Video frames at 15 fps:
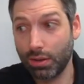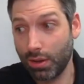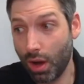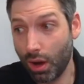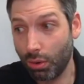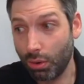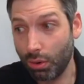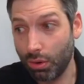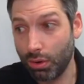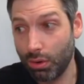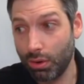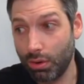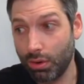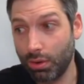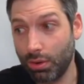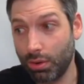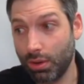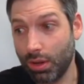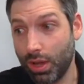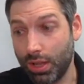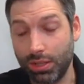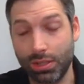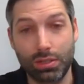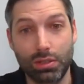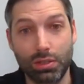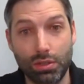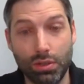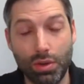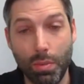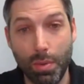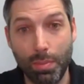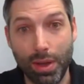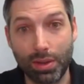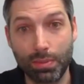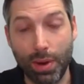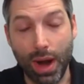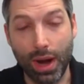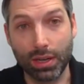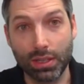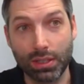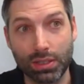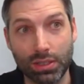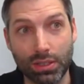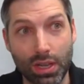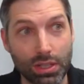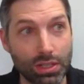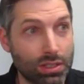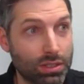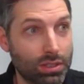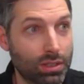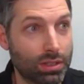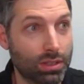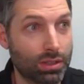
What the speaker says: No, it's human-based practice. It's